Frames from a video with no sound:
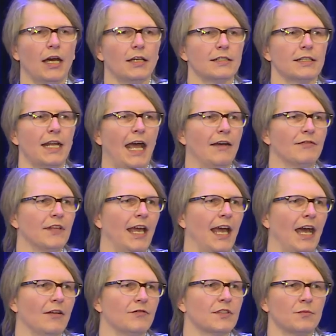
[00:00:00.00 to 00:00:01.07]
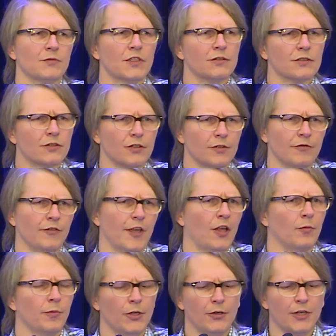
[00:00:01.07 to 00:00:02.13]
Does it have to have some certain sort of
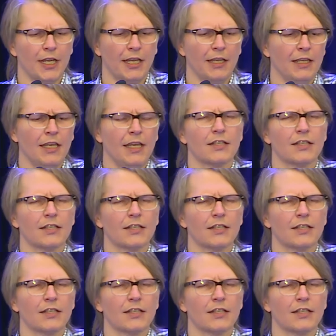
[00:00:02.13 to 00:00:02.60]
availability?